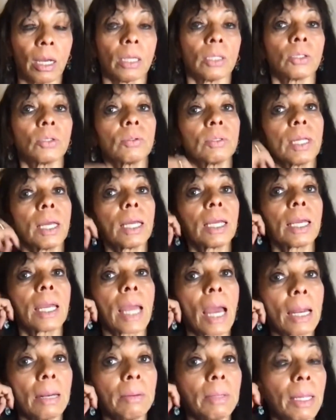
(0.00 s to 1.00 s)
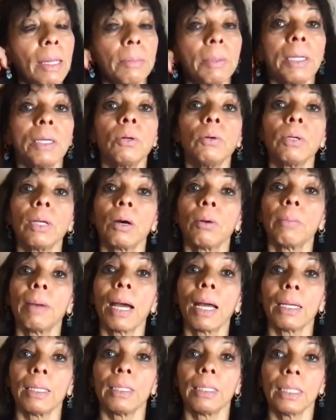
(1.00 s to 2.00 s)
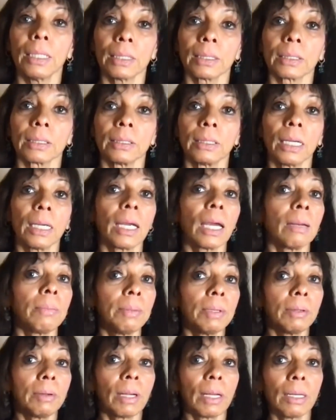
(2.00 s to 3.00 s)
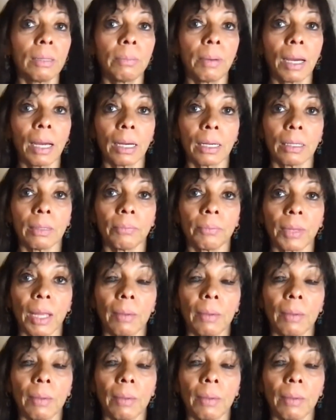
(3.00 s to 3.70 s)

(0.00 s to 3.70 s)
So they be good or bad? Yes, they can be really bad.